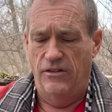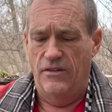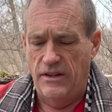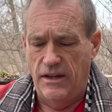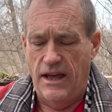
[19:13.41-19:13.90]

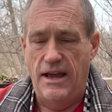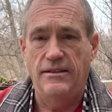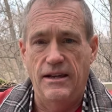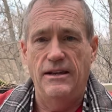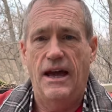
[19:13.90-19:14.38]
17,
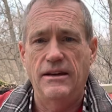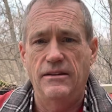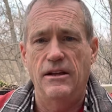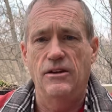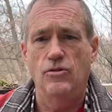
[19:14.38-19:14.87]
18,
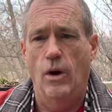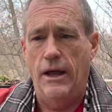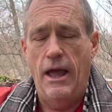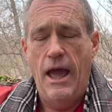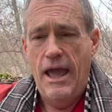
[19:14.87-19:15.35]
19, 20.